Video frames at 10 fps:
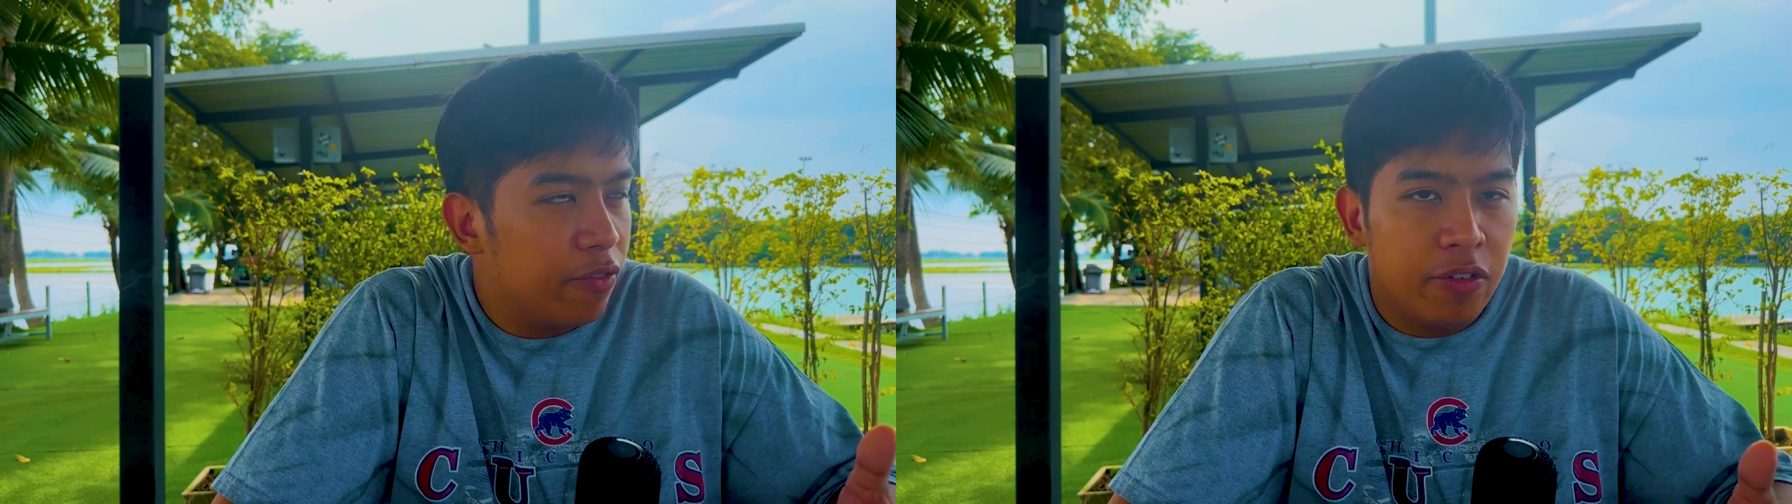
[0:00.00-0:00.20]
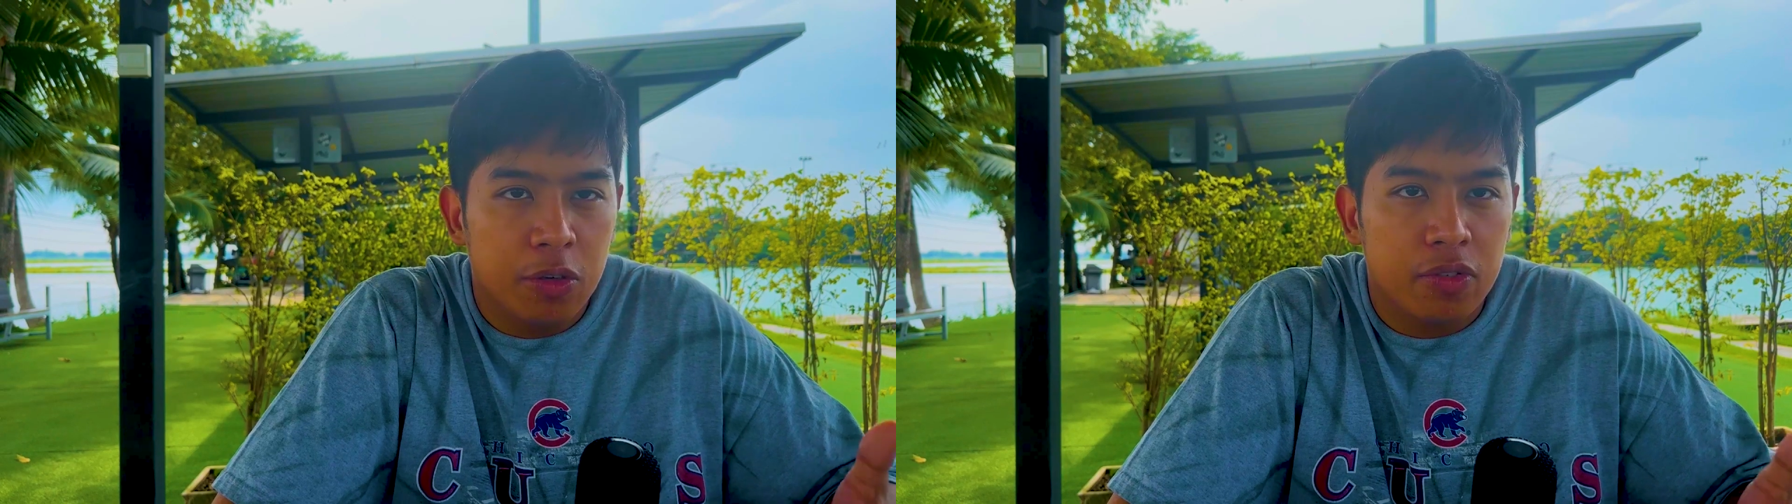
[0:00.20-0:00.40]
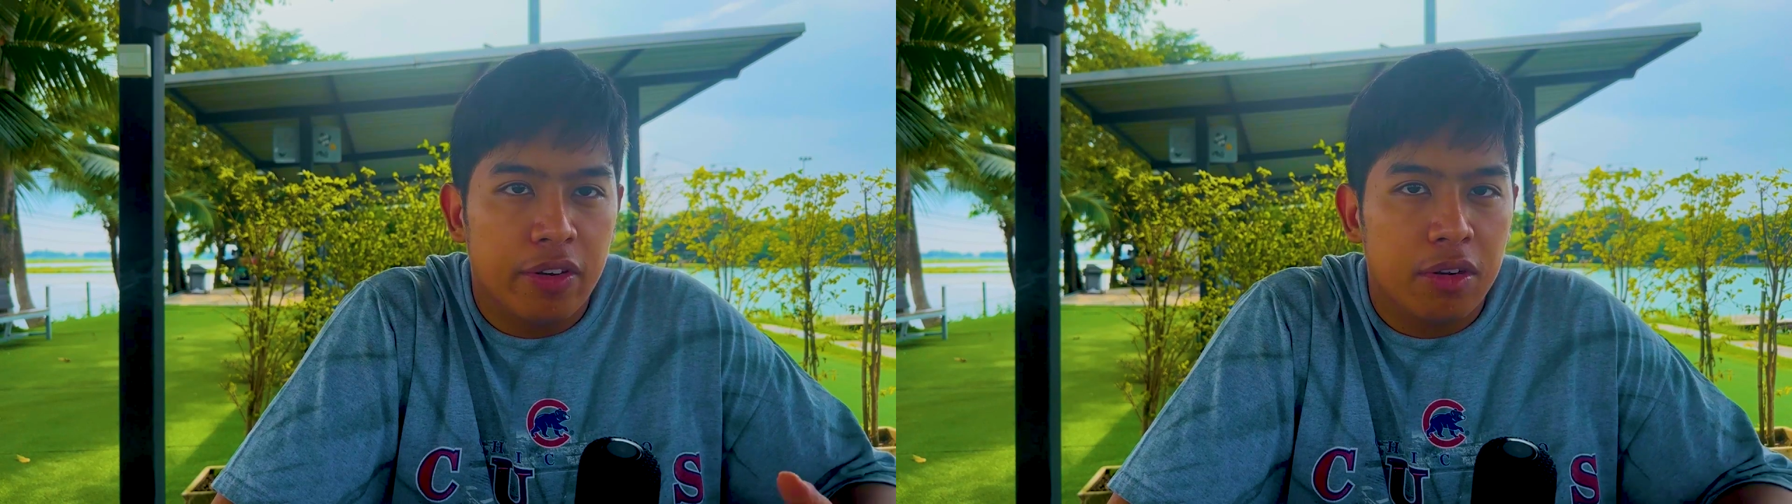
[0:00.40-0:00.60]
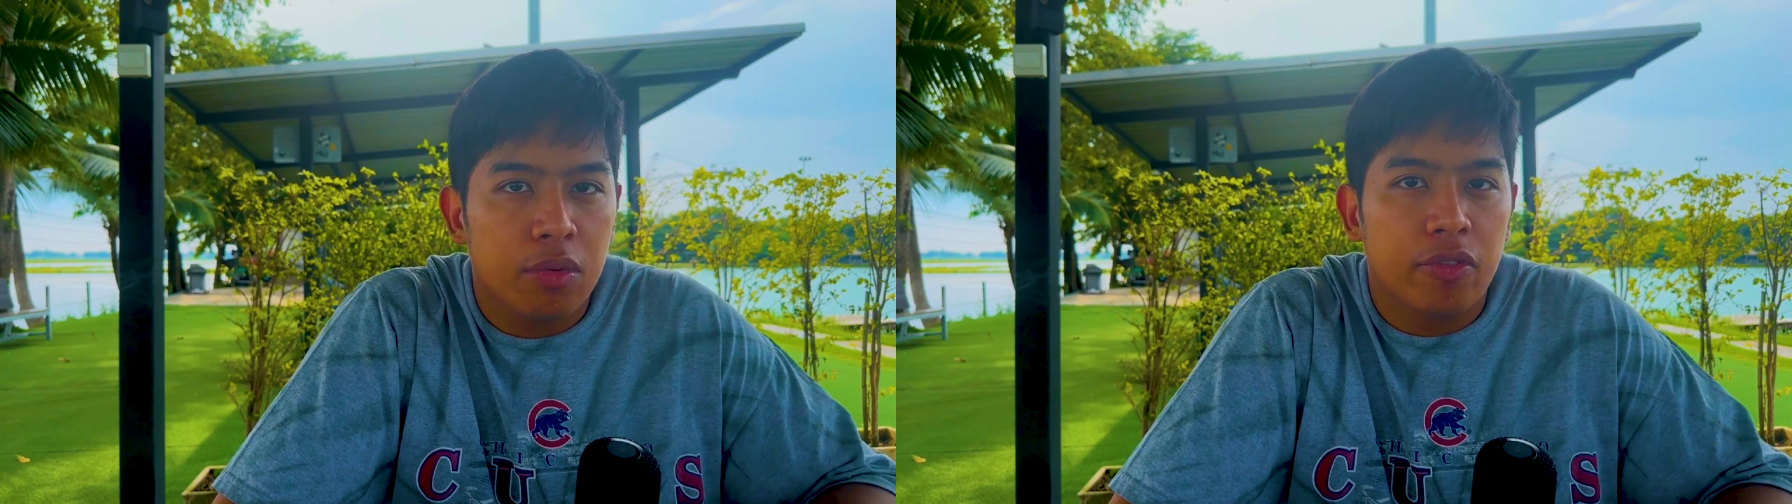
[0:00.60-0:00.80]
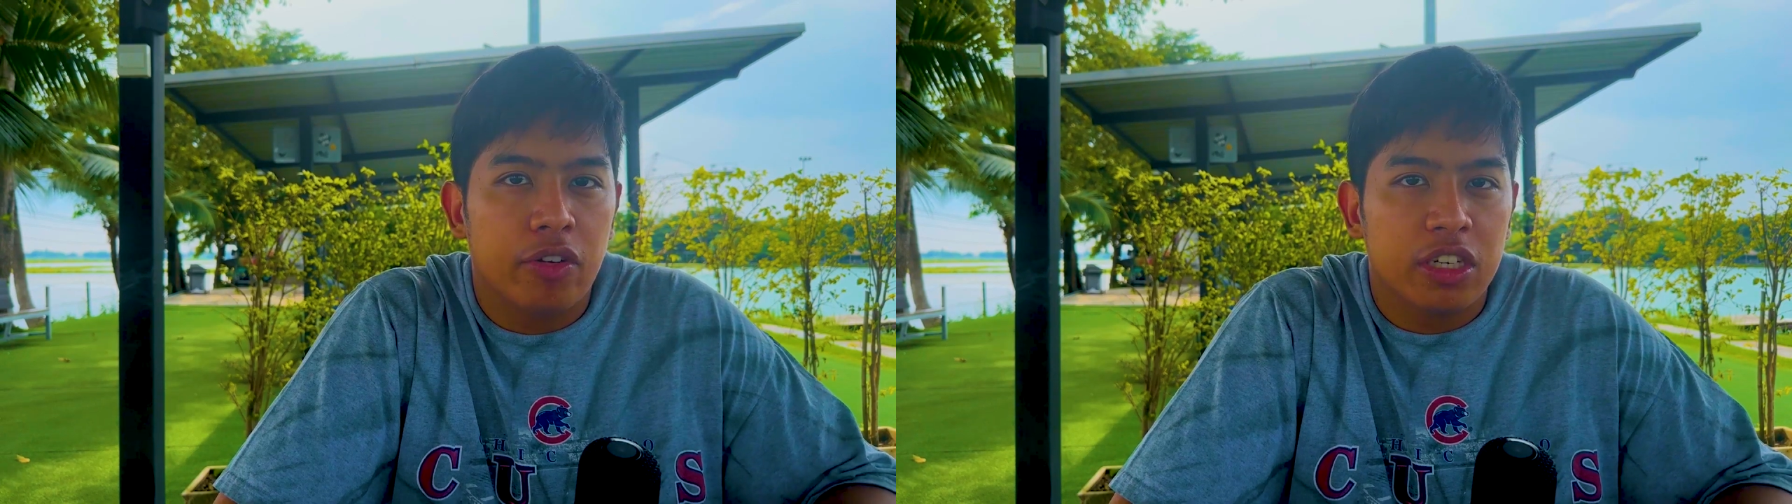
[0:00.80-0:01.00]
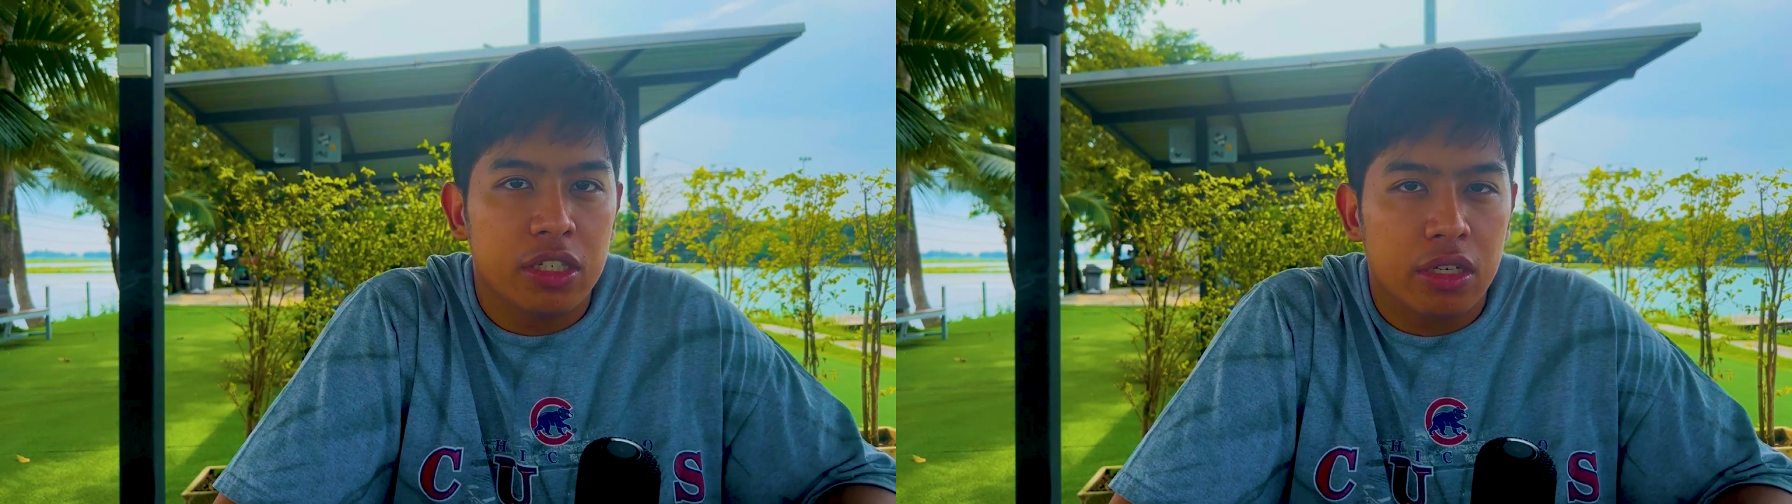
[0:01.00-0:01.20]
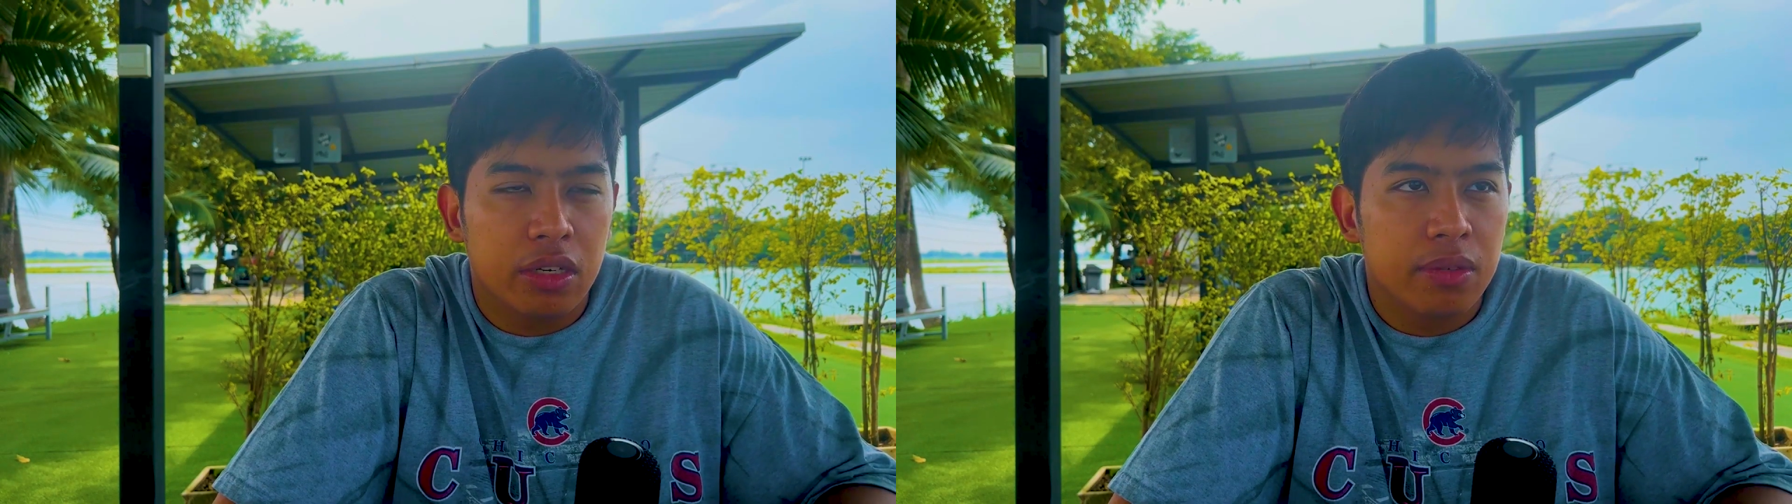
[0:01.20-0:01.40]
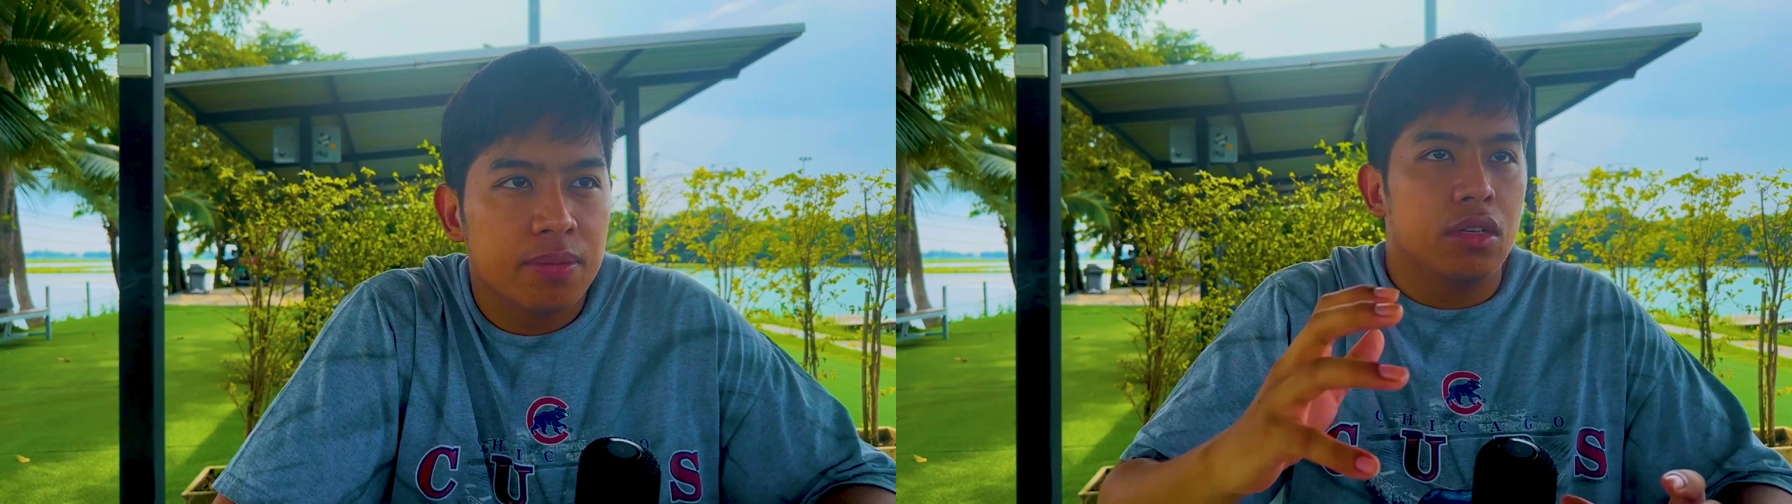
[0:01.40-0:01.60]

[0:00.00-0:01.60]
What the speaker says: feels very refreshing.